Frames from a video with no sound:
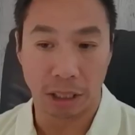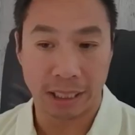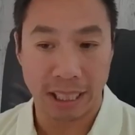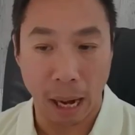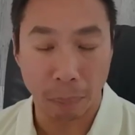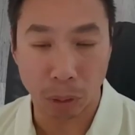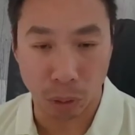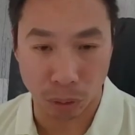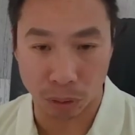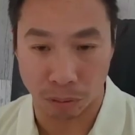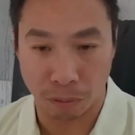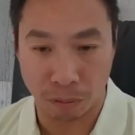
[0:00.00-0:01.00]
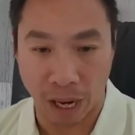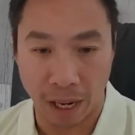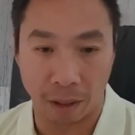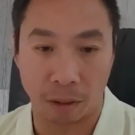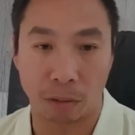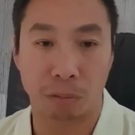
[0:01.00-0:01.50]
captured
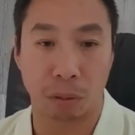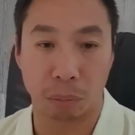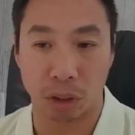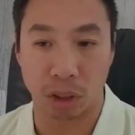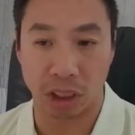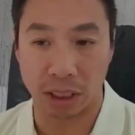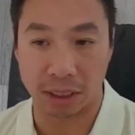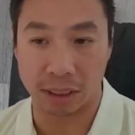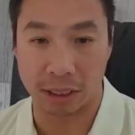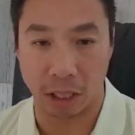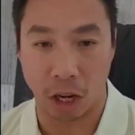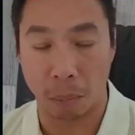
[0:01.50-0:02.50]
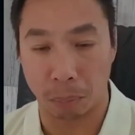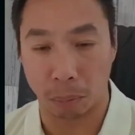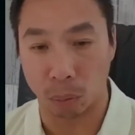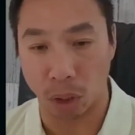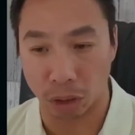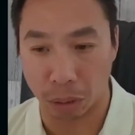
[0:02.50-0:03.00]
file from the JACEs and
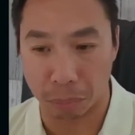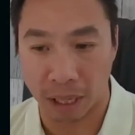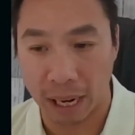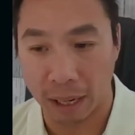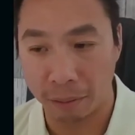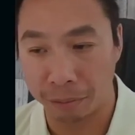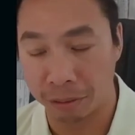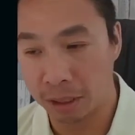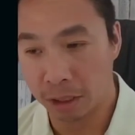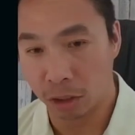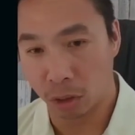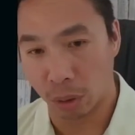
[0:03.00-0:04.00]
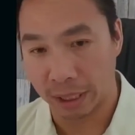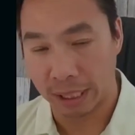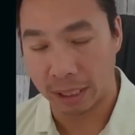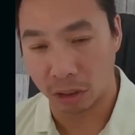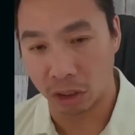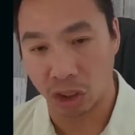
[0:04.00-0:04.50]
upload on their behalf. So
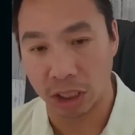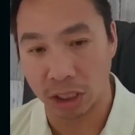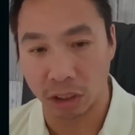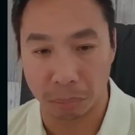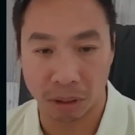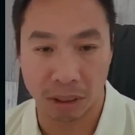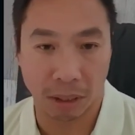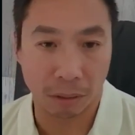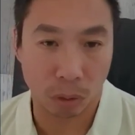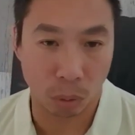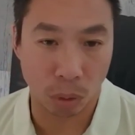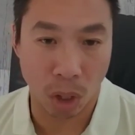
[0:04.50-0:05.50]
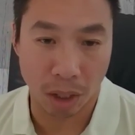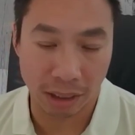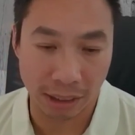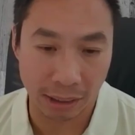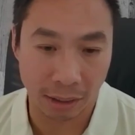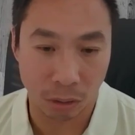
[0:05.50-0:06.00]
again, the JACE themselves do not
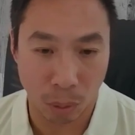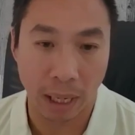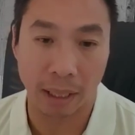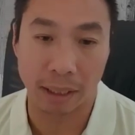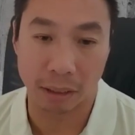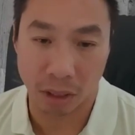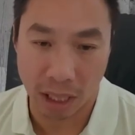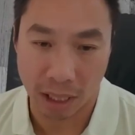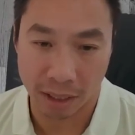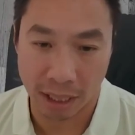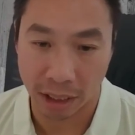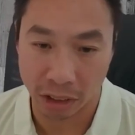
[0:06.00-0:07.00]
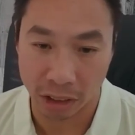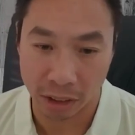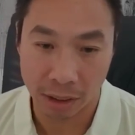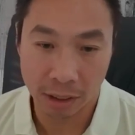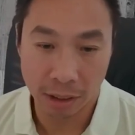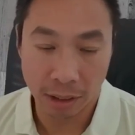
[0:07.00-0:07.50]
need direct internet connection.
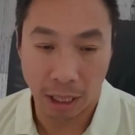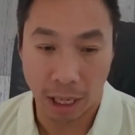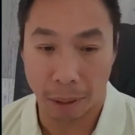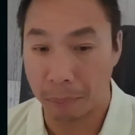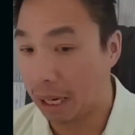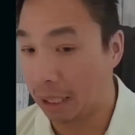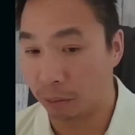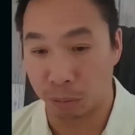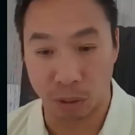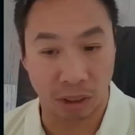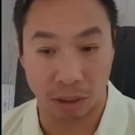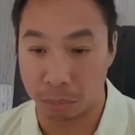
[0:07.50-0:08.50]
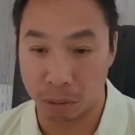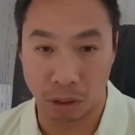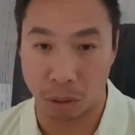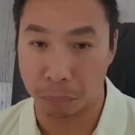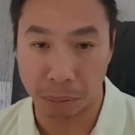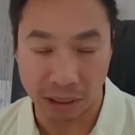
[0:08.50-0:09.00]
And for systems that are
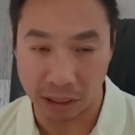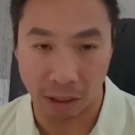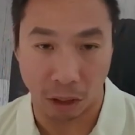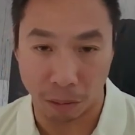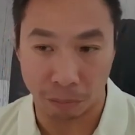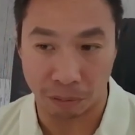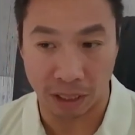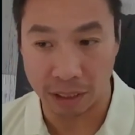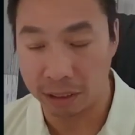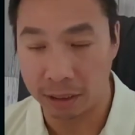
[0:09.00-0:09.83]
completely offline,